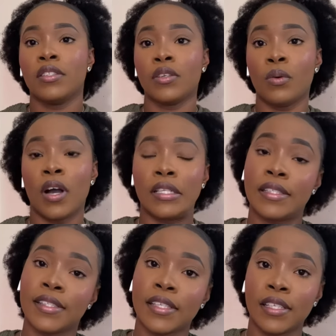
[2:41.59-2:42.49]
So on
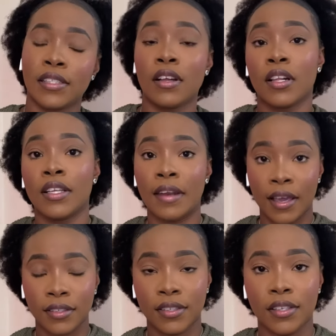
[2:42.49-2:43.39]
Seasonal
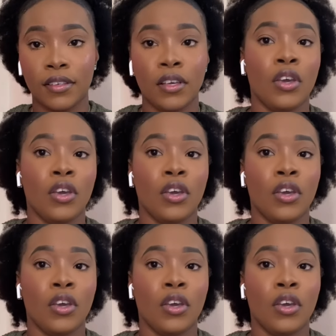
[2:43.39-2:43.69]
Connect,